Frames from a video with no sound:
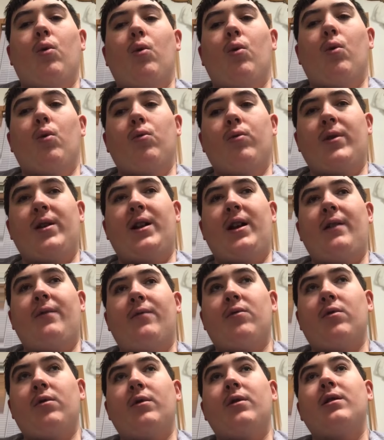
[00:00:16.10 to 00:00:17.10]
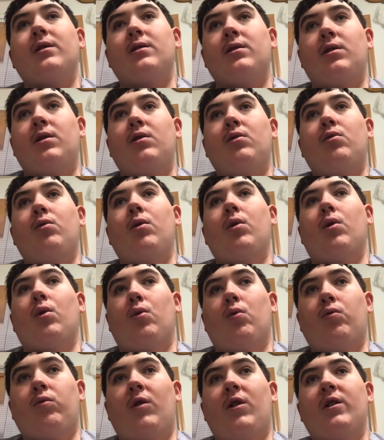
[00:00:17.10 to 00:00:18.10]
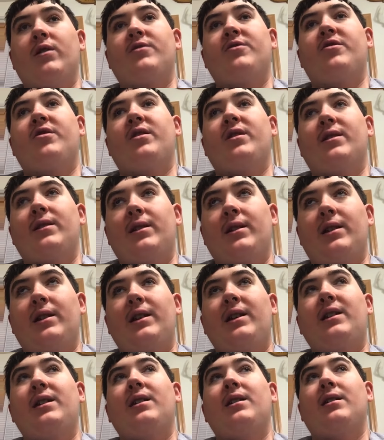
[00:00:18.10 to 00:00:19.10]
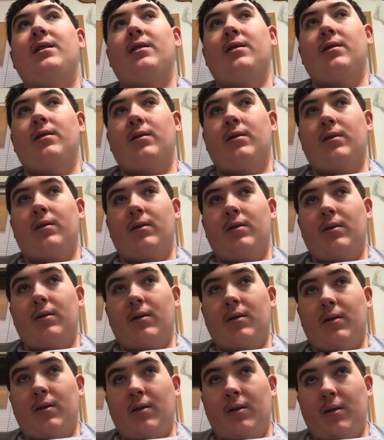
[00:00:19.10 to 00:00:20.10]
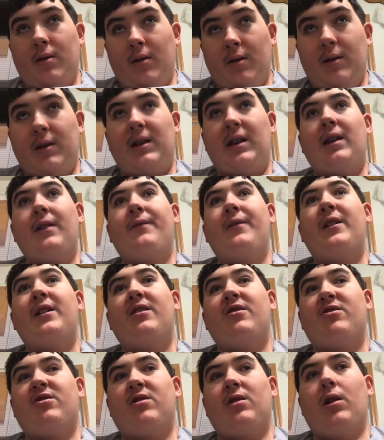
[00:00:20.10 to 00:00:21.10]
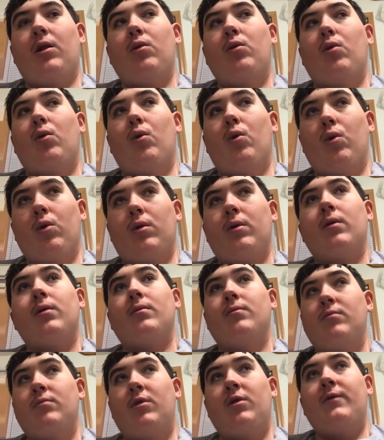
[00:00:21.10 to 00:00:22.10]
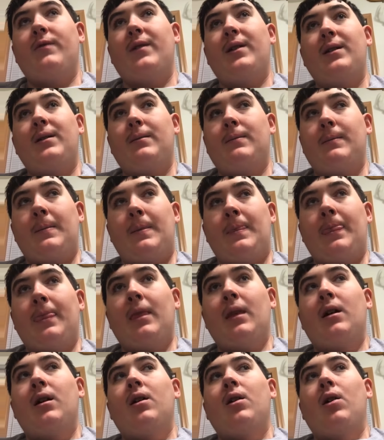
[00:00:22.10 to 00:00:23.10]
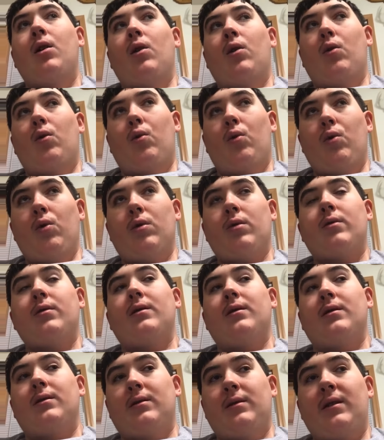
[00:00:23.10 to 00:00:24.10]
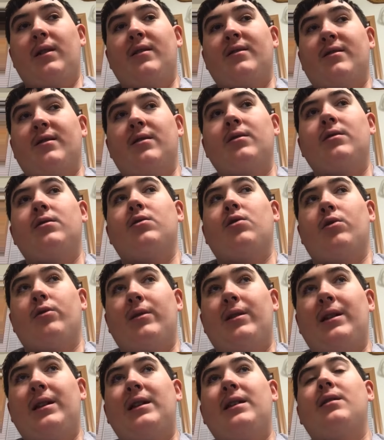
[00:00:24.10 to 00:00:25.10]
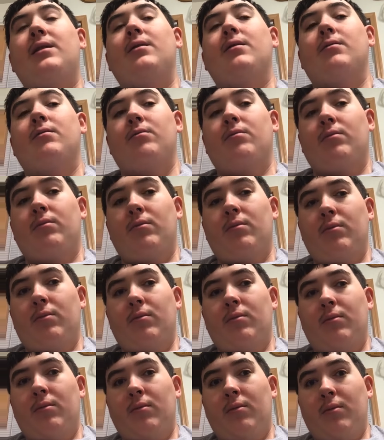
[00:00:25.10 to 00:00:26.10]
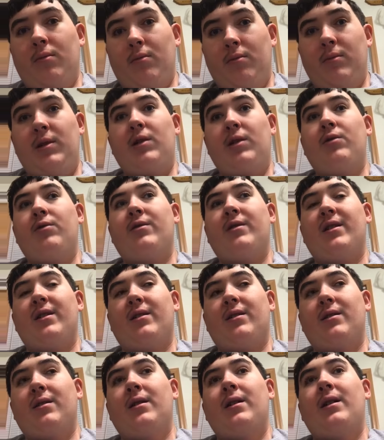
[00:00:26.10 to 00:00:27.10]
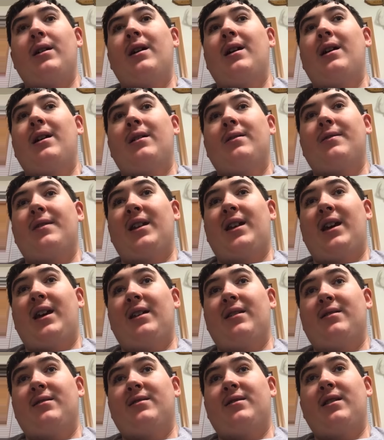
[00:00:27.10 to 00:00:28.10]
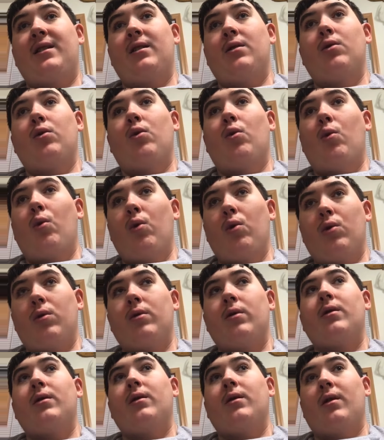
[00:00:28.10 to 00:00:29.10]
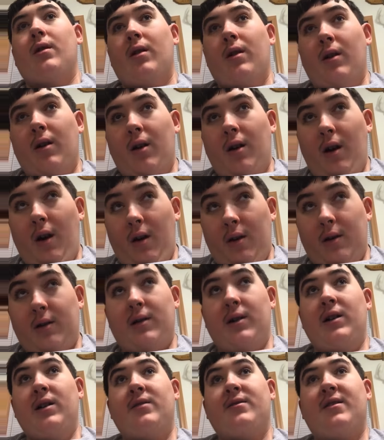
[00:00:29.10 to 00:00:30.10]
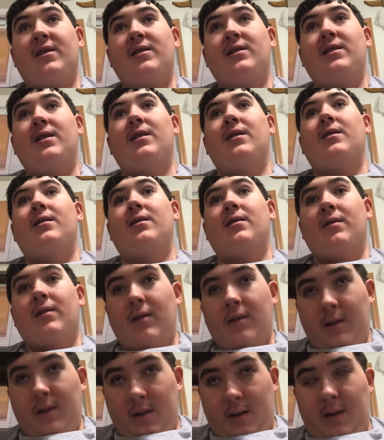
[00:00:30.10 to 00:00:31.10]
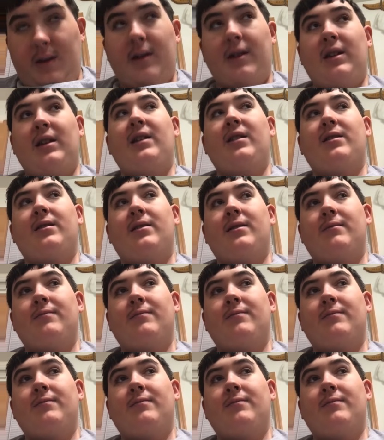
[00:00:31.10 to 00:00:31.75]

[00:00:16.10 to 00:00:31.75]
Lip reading: Whenever you watch any TV show or movie or listen to any music that has sin or cussing in it,